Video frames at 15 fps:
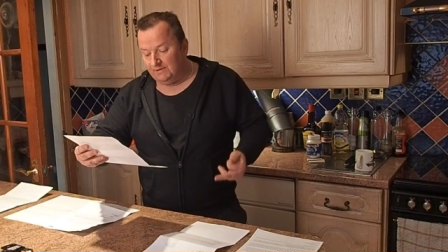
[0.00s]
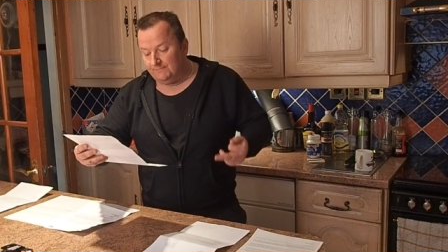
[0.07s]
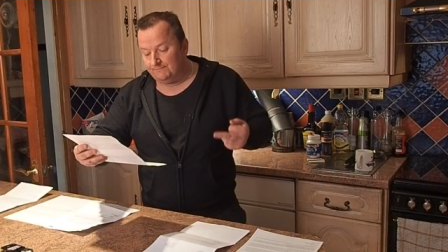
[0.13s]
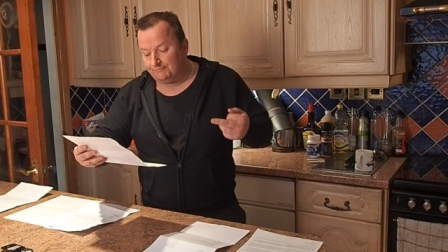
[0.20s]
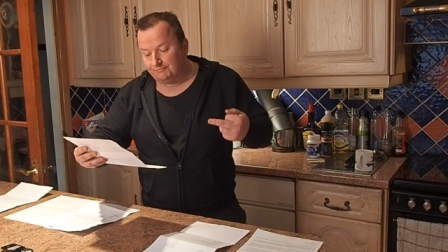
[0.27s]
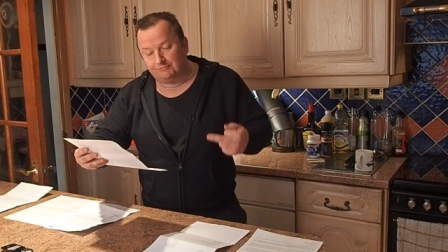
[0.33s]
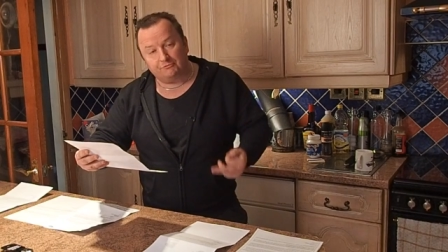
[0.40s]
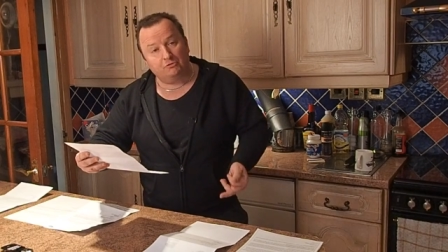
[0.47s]

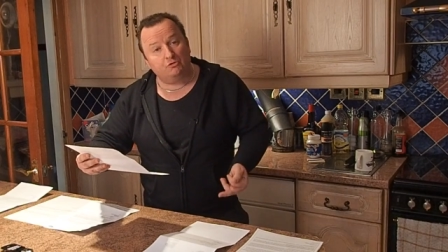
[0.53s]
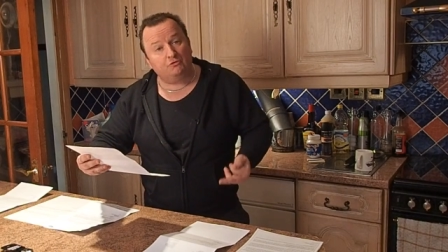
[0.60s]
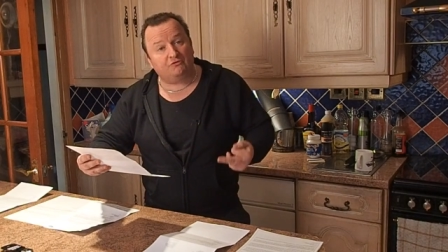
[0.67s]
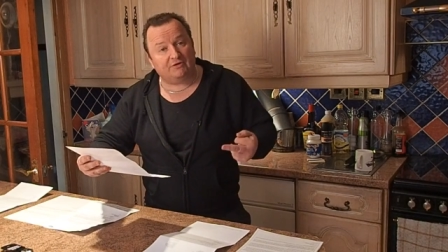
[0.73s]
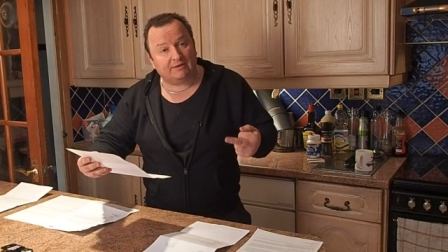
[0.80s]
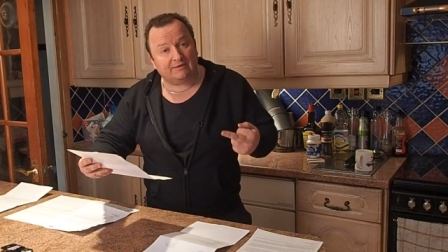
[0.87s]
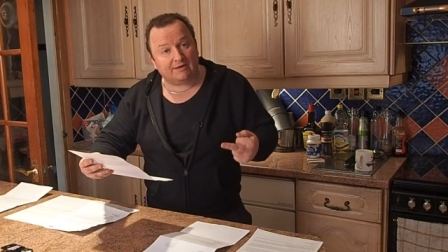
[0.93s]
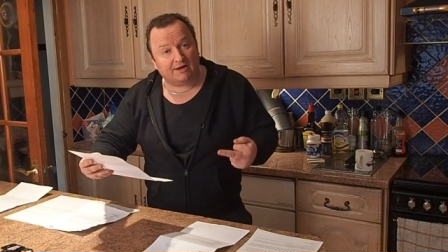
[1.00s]

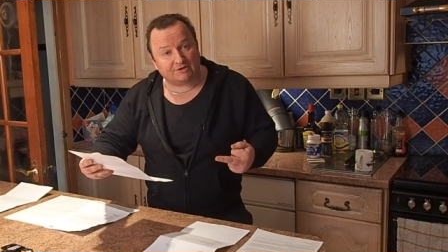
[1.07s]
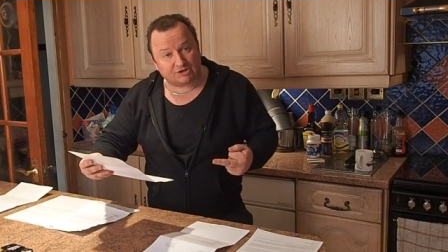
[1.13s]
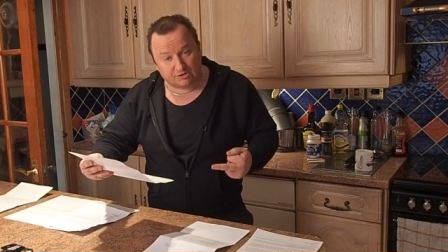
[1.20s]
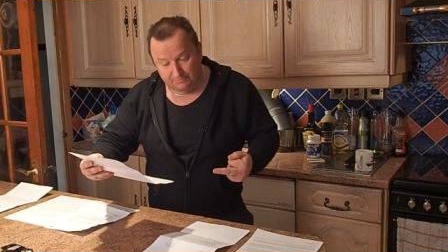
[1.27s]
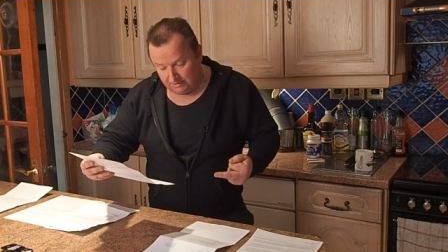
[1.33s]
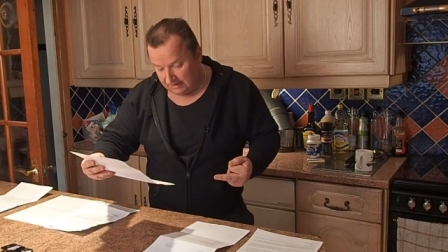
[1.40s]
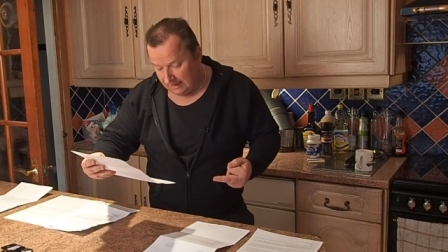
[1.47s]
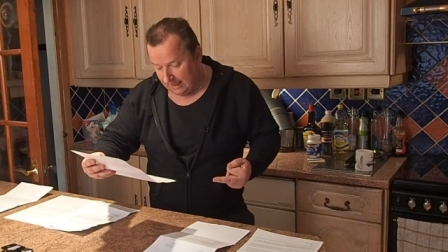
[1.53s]
improving
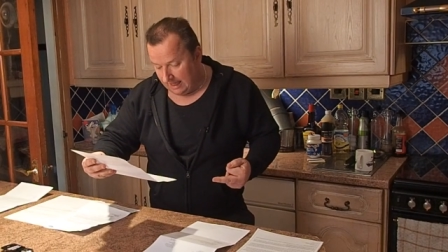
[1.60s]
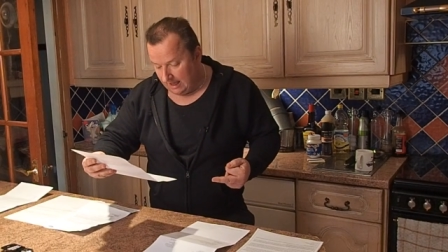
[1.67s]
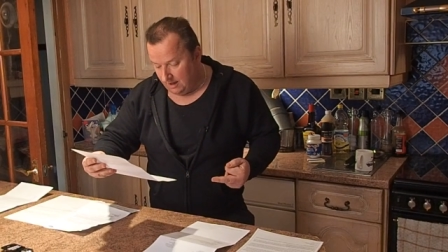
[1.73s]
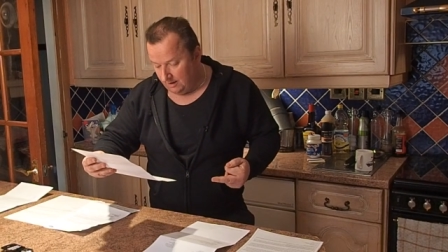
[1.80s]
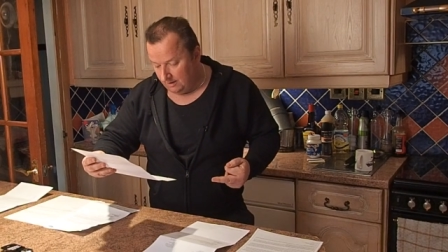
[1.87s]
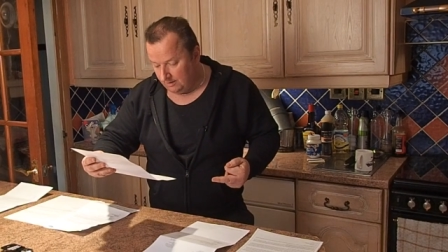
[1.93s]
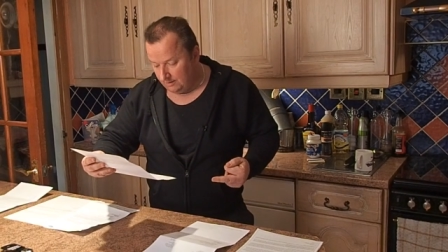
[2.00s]
customer care,